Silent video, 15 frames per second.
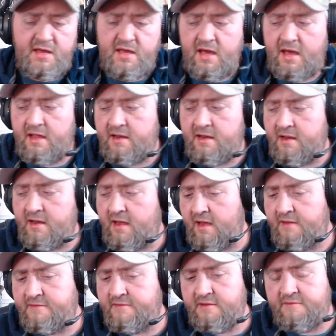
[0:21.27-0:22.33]
and
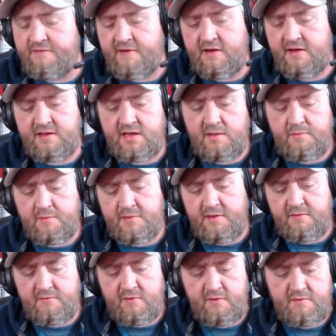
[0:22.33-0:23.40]
I did find a couple, but
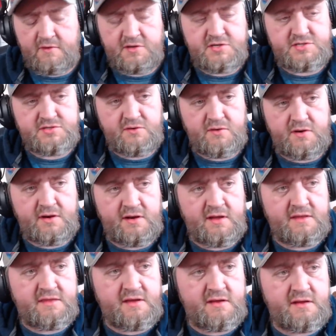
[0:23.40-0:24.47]
they're really, really short, and
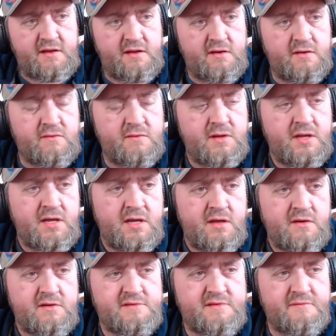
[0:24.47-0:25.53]
I thought, you know, I'm going
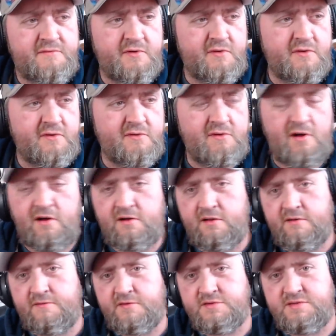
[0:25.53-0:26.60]
to something for a little longer
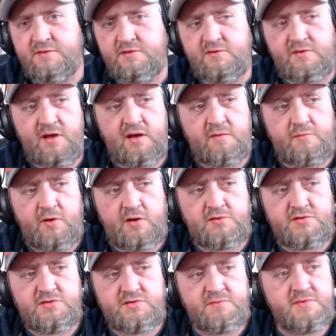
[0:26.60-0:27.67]
the first time I'm doing Alan
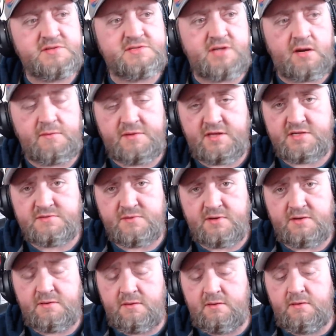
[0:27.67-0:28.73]
Partridge, so I'm going to start with this
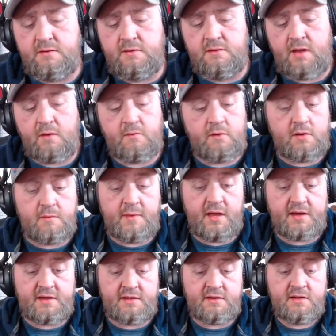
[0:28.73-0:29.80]
one. I will go
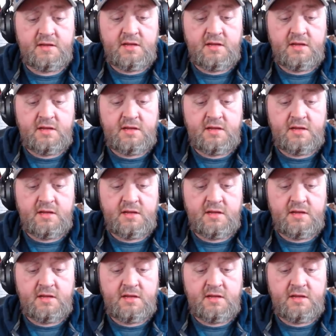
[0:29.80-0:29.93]
back and